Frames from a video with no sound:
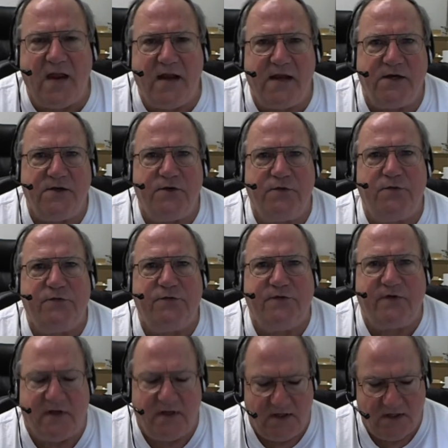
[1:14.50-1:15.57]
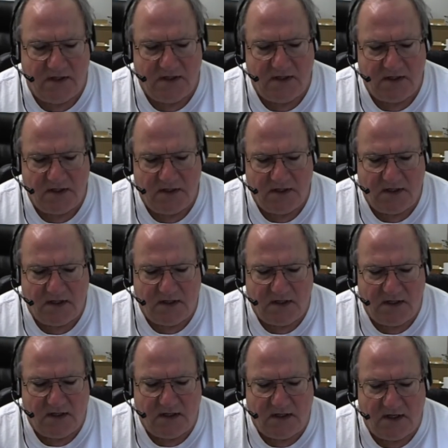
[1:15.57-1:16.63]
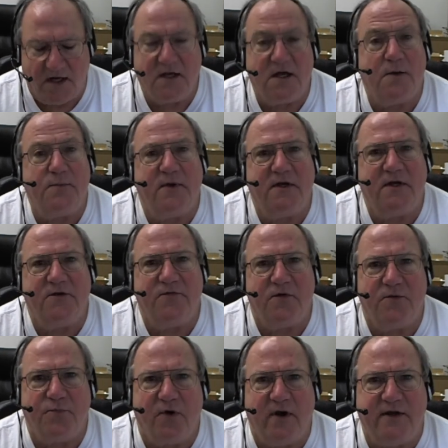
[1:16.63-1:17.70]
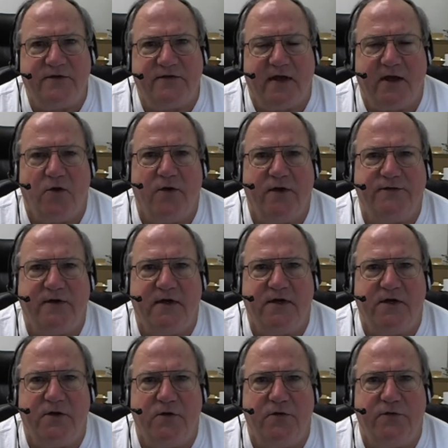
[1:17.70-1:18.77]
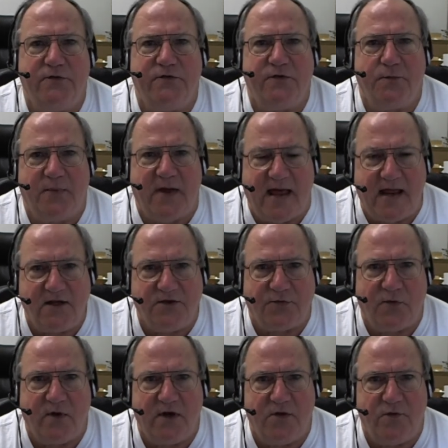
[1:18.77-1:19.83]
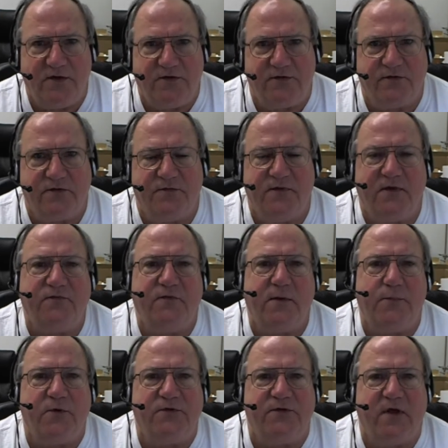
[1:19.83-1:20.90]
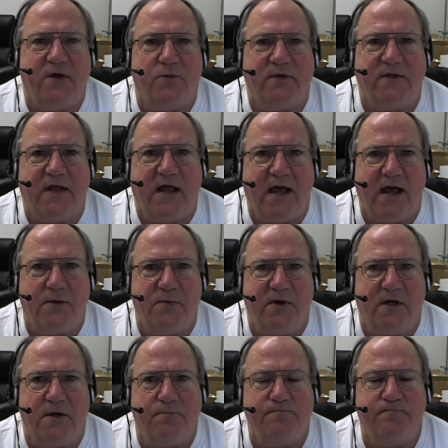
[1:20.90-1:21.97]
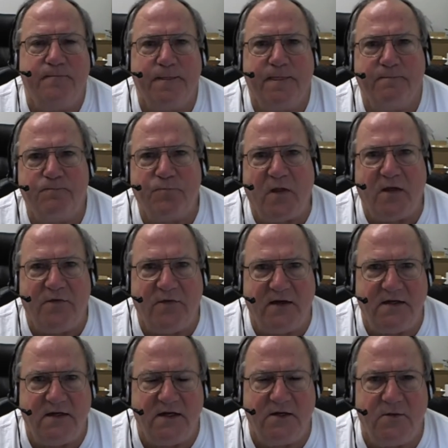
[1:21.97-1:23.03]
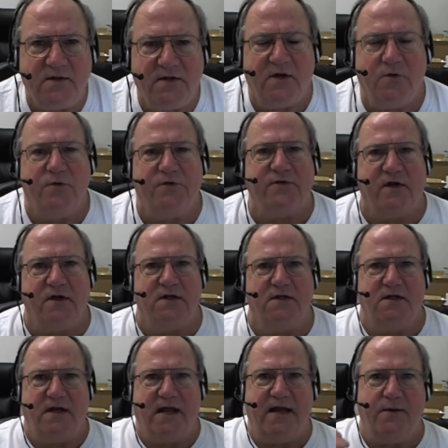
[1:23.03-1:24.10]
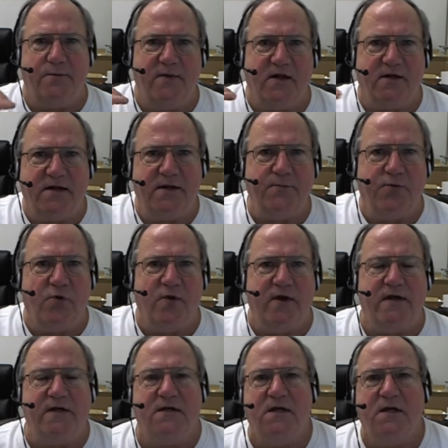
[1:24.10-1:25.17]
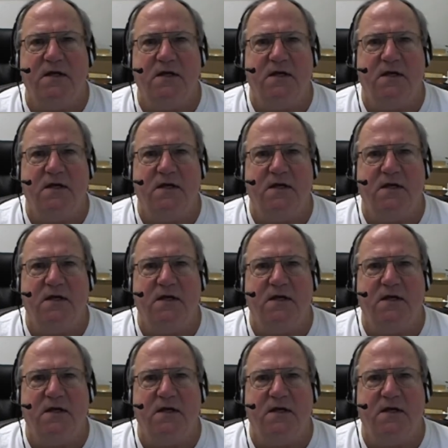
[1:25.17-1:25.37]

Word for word: he had used a couple of different braze alloys. He'd used bag 3, which is a 50% with cadmium, that did that was a had a melting point,